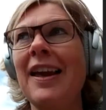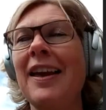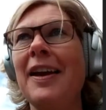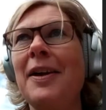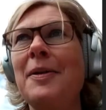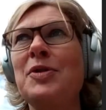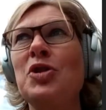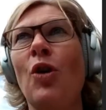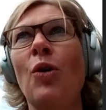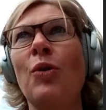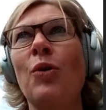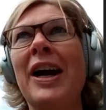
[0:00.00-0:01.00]
So
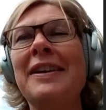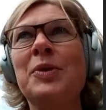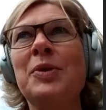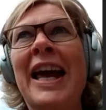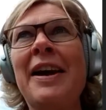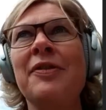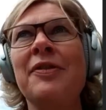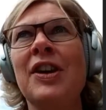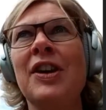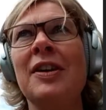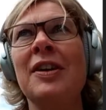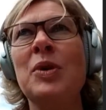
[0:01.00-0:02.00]
we have
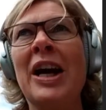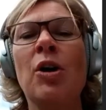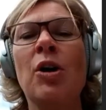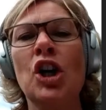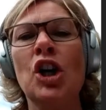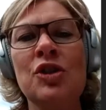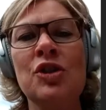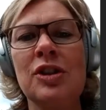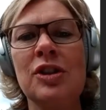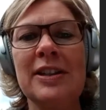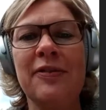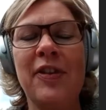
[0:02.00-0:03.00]
our lunch
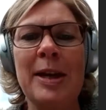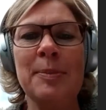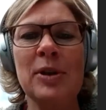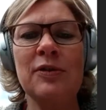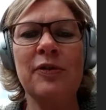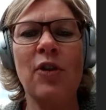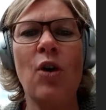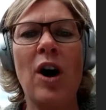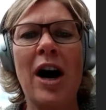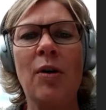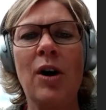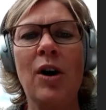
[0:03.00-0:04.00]
is famous for
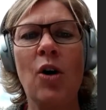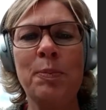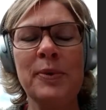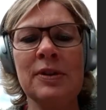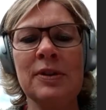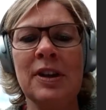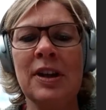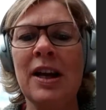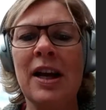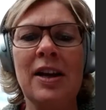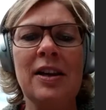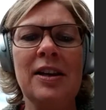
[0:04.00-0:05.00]
our open
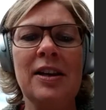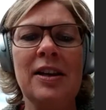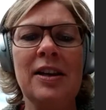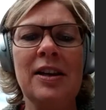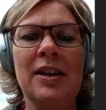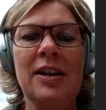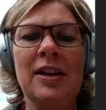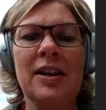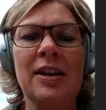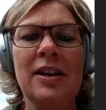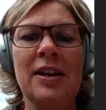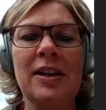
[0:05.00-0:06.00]

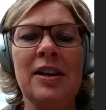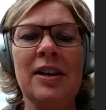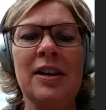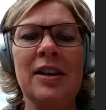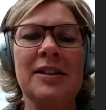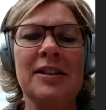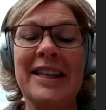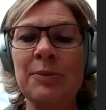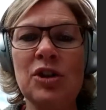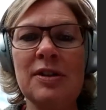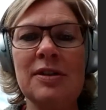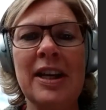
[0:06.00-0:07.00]
sandwiches.
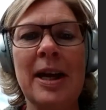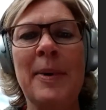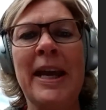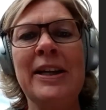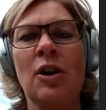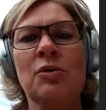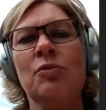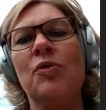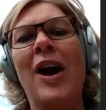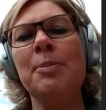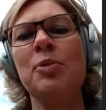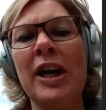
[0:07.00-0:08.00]
They're made on rye
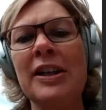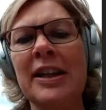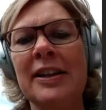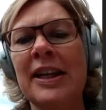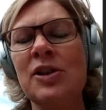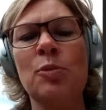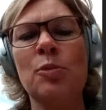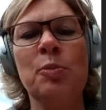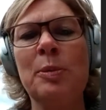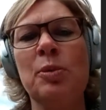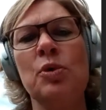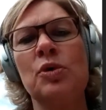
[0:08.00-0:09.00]
bread, and then we
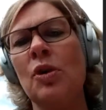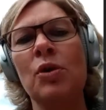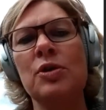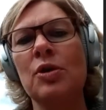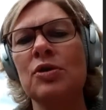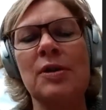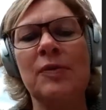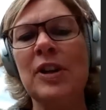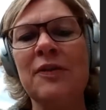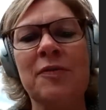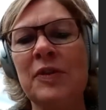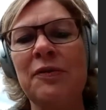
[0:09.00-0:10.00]
put all sorts of
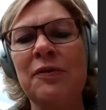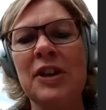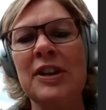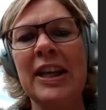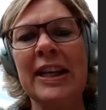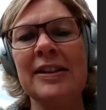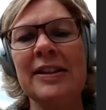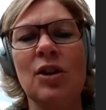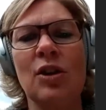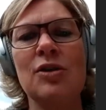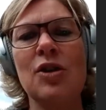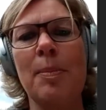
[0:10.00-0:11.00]
different things
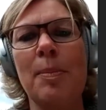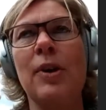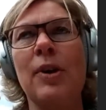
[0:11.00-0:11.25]
on top